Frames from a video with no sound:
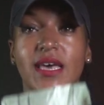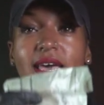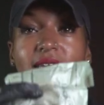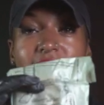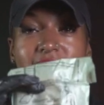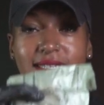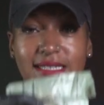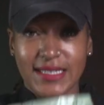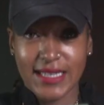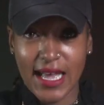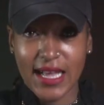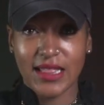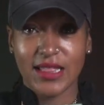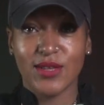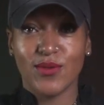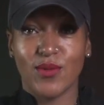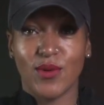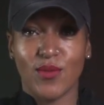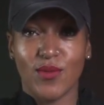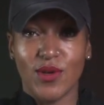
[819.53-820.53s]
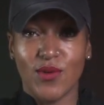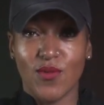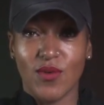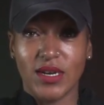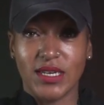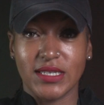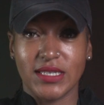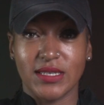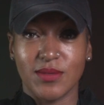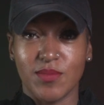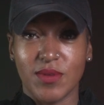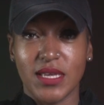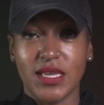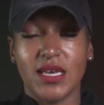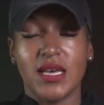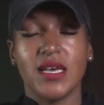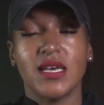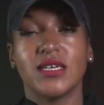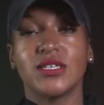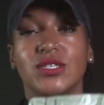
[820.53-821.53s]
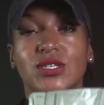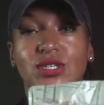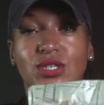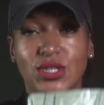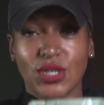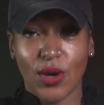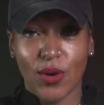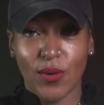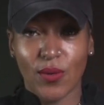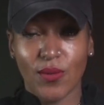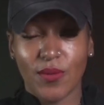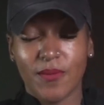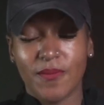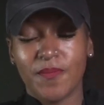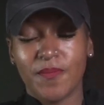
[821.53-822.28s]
Exactly what we want it to be. So